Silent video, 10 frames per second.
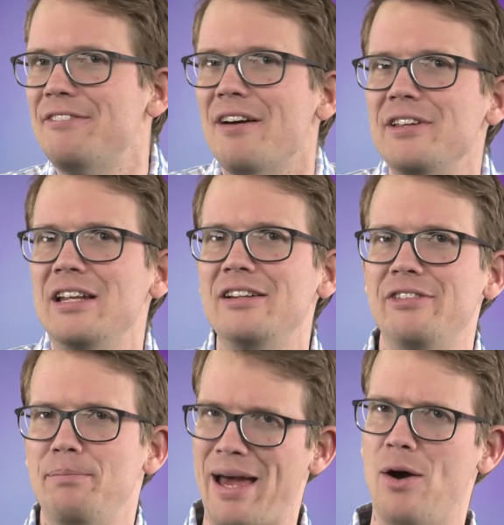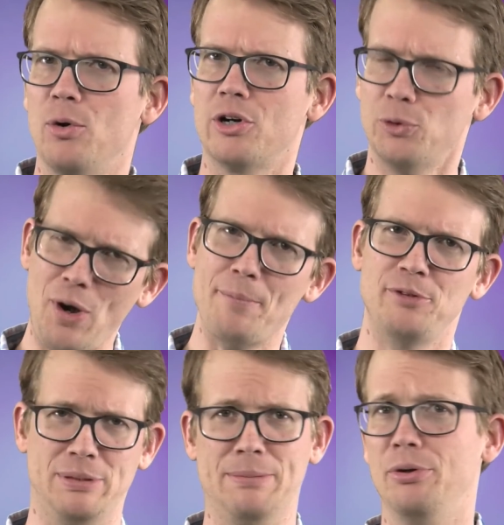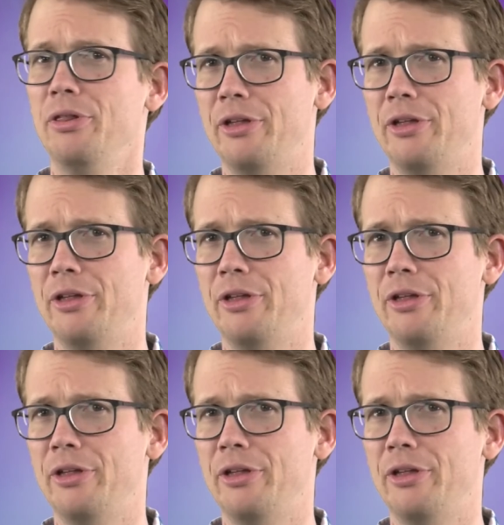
of evidence that power corrupts people,